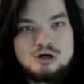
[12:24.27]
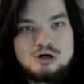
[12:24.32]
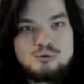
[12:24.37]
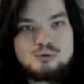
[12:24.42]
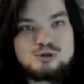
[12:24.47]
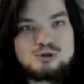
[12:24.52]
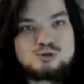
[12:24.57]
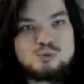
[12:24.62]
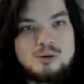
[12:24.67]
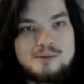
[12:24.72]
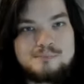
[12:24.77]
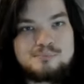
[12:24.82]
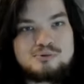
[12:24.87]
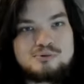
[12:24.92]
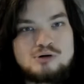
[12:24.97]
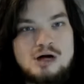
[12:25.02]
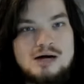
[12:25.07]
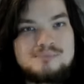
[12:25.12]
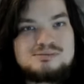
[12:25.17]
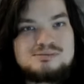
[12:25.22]
was what
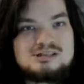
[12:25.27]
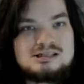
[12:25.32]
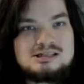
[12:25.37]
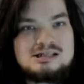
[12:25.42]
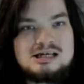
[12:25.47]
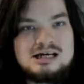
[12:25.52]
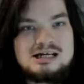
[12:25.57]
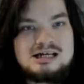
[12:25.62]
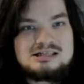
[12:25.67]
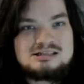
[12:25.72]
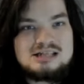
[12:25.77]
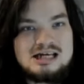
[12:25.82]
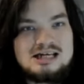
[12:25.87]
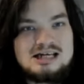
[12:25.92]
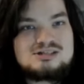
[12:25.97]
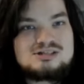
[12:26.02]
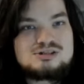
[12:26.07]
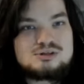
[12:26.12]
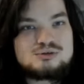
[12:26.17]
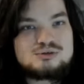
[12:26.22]
prompted
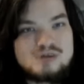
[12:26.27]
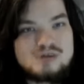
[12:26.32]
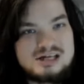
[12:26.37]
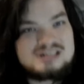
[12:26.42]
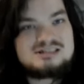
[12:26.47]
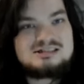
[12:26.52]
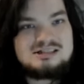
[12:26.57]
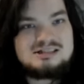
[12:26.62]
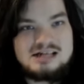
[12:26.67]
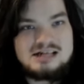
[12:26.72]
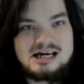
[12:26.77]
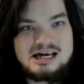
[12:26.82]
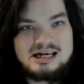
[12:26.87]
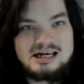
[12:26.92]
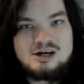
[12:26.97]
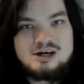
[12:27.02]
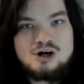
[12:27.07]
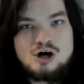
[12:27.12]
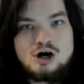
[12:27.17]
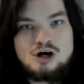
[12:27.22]
Tate's arrest
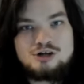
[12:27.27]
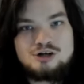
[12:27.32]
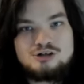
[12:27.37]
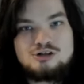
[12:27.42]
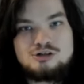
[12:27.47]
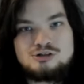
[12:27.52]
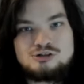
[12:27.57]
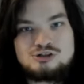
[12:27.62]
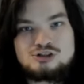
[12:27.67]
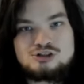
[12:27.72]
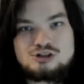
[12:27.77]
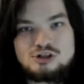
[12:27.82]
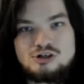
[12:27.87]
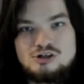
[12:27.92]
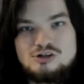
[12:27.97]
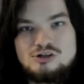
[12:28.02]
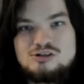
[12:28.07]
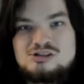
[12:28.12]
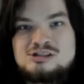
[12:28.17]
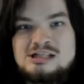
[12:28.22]
today on
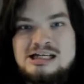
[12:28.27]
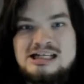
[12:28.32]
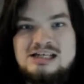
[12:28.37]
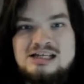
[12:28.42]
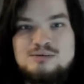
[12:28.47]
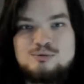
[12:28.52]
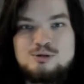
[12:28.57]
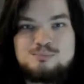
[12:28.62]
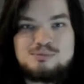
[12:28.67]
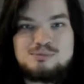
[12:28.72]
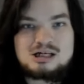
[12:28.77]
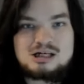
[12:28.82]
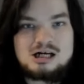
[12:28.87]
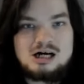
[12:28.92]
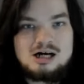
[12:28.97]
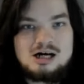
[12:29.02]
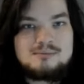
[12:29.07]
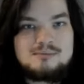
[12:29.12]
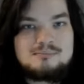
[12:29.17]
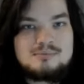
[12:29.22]
concerns that he would
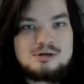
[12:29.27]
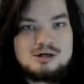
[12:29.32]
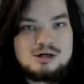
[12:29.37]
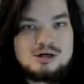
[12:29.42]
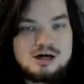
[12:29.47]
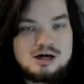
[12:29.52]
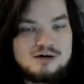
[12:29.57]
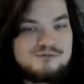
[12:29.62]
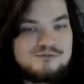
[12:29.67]
become a